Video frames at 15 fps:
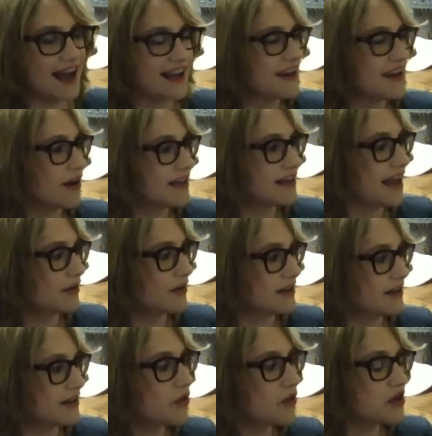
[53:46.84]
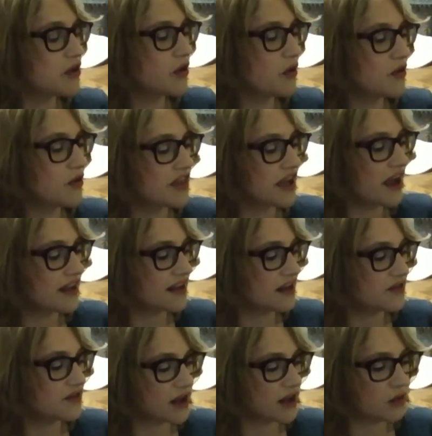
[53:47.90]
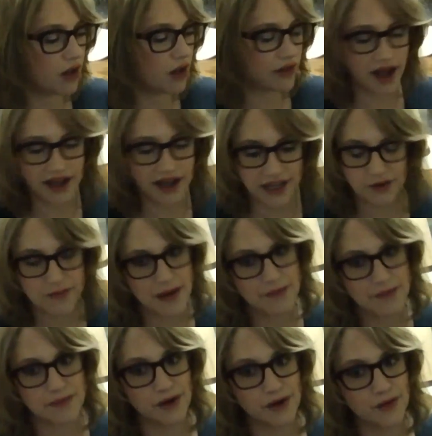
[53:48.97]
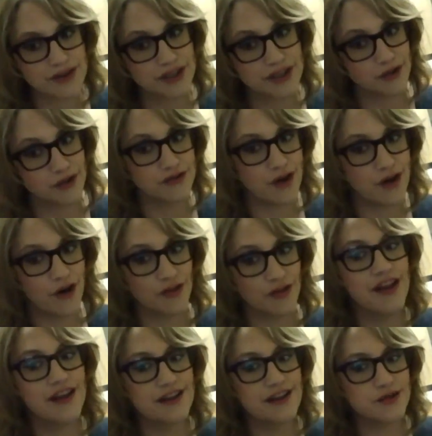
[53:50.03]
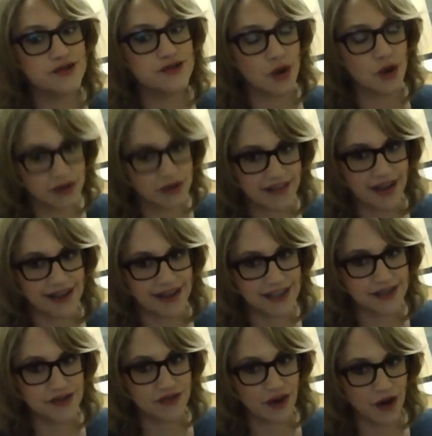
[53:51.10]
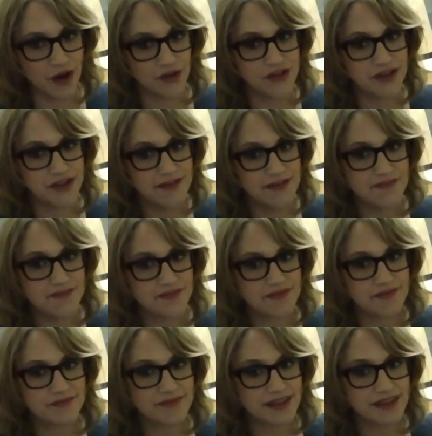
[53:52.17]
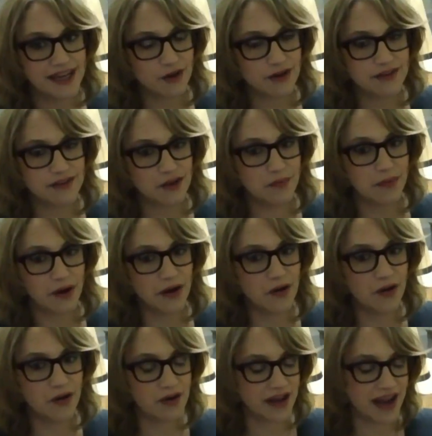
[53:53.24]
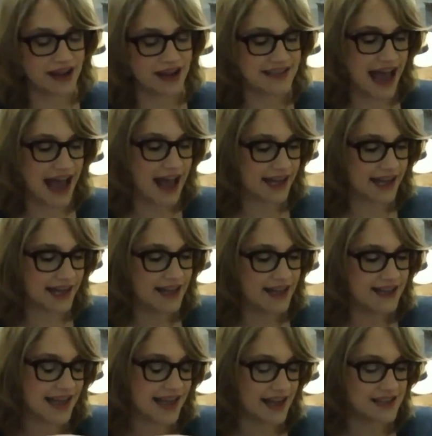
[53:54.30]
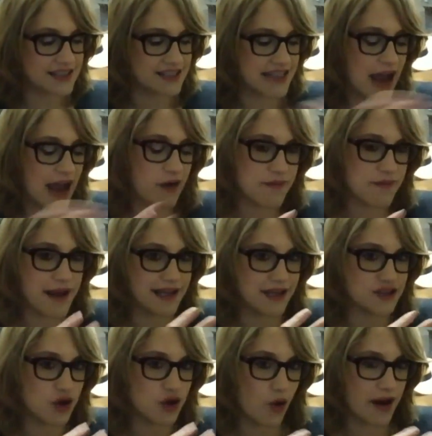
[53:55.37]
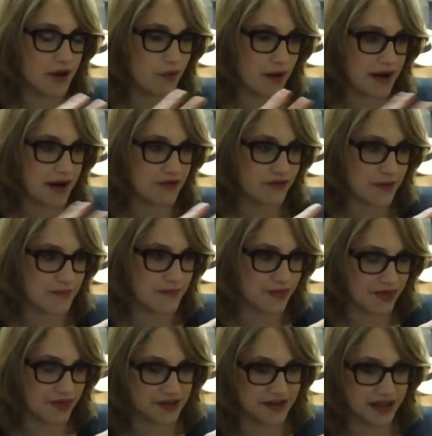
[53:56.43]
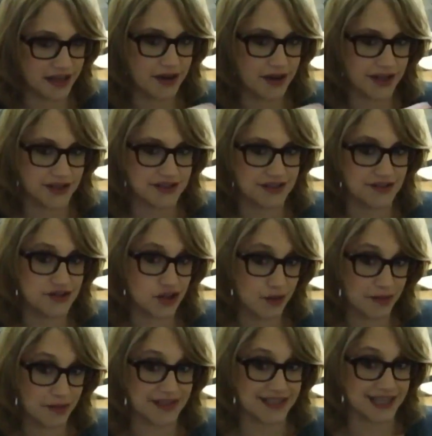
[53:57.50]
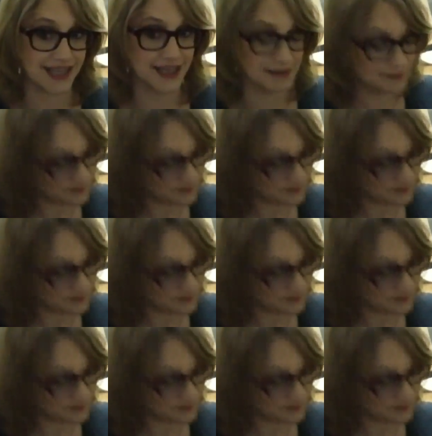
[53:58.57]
cannot countenance. Also, the idea of like, well, honey, remember, it wasn't your fault. It was totally that kid's fault. Here, little bro. Okay, daddy takes the sound-making toy away from the youngest and stupidest kid